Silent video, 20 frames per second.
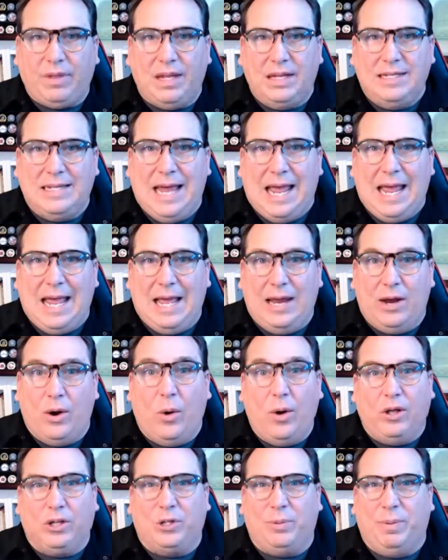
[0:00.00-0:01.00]
say, an
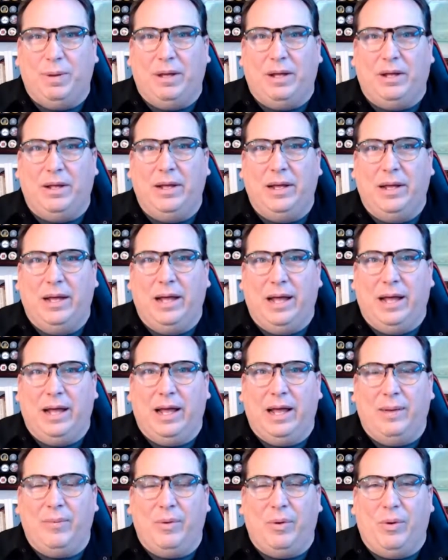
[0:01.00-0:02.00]
oil spill
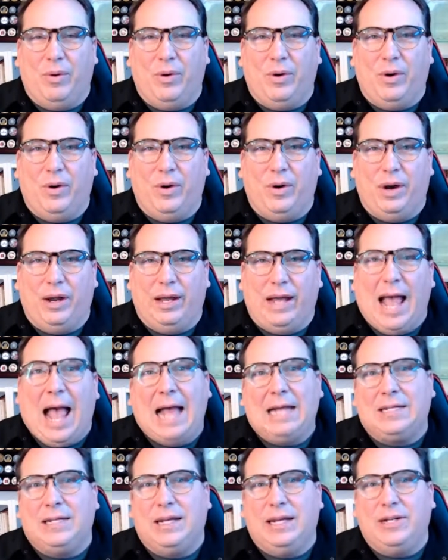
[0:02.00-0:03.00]
or a
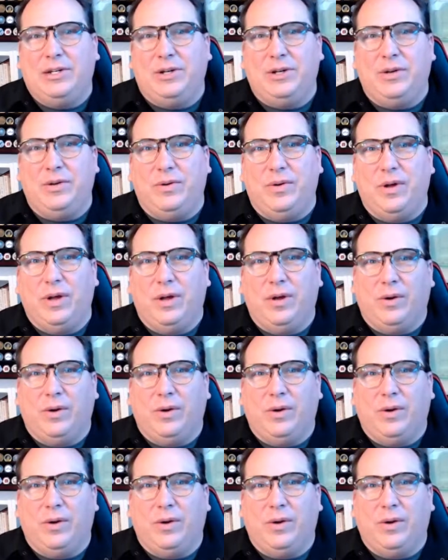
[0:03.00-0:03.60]
gas issue